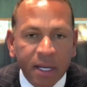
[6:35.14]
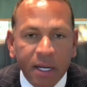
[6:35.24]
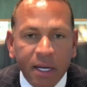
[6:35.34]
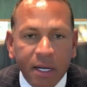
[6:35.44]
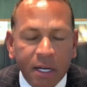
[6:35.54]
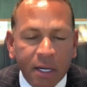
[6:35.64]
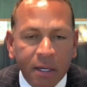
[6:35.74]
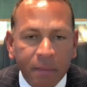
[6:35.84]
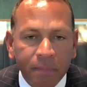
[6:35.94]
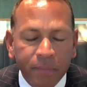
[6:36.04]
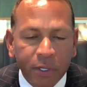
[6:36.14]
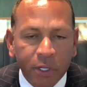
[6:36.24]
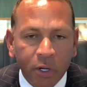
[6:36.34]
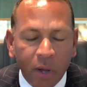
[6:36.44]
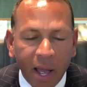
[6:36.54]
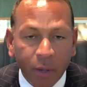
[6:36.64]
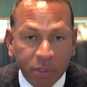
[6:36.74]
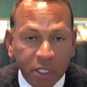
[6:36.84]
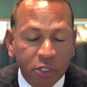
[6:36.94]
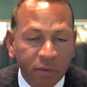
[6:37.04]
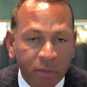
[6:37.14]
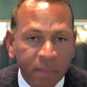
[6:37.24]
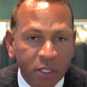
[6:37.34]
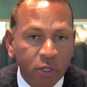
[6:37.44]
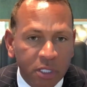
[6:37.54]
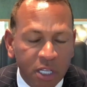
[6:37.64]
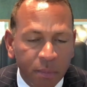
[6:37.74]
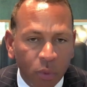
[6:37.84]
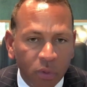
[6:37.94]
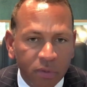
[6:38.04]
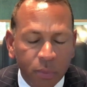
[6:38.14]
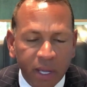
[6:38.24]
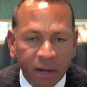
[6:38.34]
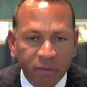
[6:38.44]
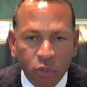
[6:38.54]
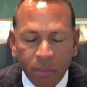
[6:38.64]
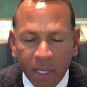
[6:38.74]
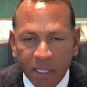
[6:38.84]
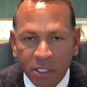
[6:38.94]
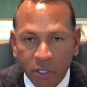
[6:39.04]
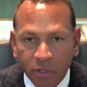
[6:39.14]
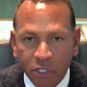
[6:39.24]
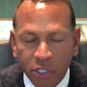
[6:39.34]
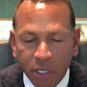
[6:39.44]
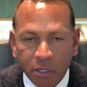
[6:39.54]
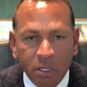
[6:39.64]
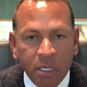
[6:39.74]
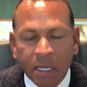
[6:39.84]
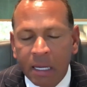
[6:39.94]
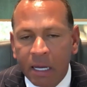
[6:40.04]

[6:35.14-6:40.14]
acquisition of the Minnesota Timberwolves. We had a tremendous year this year.